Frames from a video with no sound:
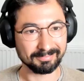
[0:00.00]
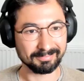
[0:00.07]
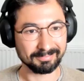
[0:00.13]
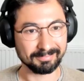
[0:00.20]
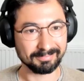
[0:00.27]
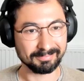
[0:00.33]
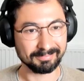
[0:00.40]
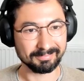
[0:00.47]

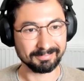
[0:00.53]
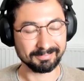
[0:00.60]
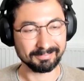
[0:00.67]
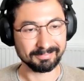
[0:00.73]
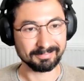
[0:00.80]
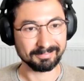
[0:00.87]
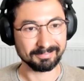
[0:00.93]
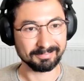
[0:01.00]

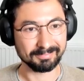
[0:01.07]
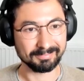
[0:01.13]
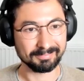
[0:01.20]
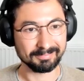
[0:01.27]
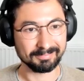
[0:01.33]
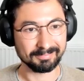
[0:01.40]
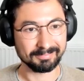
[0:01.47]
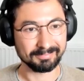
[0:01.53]

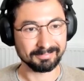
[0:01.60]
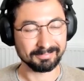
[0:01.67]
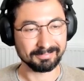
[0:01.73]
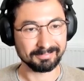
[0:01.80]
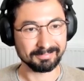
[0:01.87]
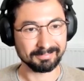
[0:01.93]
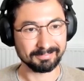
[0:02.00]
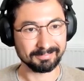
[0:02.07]

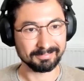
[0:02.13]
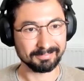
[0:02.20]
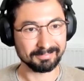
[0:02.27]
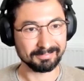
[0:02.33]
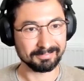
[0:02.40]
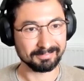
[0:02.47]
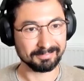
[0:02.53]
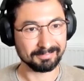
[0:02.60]

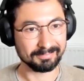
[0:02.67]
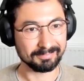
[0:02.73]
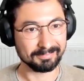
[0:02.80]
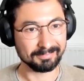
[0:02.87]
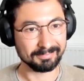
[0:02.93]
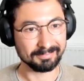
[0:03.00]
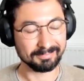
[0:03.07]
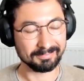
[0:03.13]

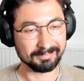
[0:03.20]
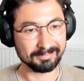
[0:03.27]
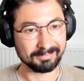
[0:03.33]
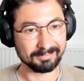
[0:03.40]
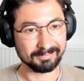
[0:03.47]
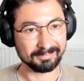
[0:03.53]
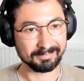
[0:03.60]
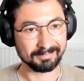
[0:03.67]

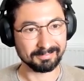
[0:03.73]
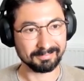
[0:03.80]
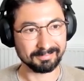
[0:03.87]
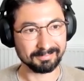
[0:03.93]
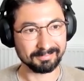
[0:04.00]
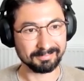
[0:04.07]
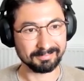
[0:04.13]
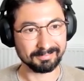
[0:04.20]

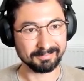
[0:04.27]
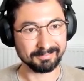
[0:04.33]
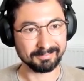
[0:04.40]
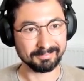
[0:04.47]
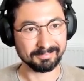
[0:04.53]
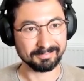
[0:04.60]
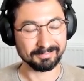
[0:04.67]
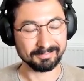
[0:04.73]

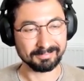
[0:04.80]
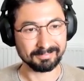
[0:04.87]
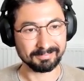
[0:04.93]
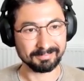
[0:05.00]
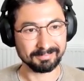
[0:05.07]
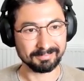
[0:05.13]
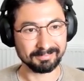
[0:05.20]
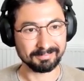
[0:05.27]

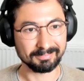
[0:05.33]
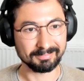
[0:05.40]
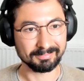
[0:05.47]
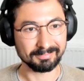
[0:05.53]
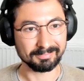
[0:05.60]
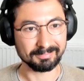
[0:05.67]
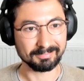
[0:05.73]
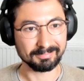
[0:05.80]

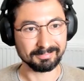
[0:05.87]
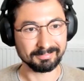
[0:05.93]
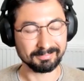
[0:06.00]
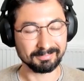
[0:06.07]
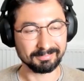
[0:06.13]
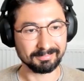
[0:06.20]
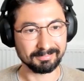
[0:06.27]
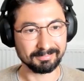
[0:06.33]

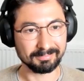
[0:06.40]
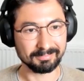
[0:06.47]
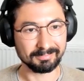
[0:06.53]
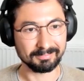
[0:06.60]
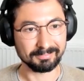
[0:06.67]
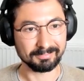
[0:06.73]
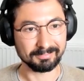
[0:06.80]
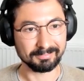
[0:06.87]

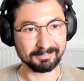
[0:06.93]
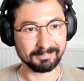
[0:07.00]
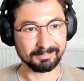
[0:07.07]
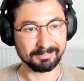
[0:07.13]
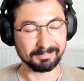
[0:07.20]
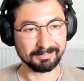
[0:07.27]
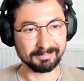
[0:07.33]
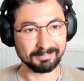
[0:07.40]

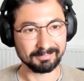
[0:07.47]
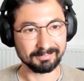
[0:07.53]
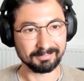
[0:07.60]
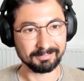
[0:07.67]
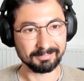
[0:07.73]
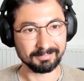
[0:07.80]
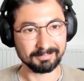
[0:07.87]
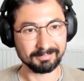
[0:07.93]
[no speech]